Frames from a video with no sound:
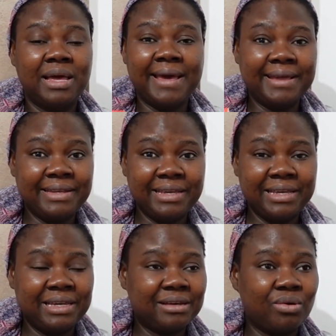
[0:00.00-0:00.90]

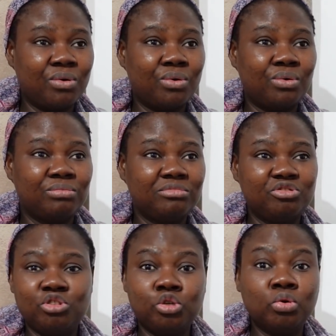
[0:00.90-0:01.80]
headache or
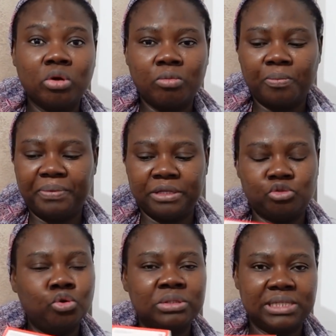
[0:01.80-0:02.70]
you know normal pain,
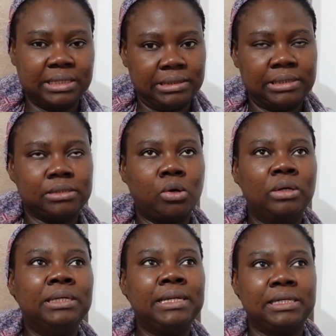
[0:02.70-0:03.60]
don't take this
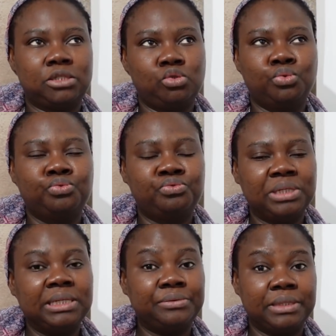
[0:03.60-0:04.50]
unless you
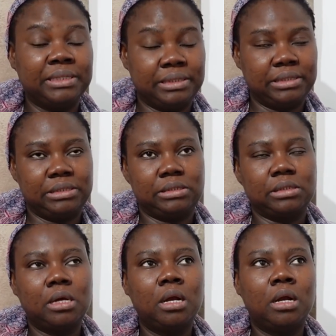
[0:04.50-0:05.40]
really, really need it.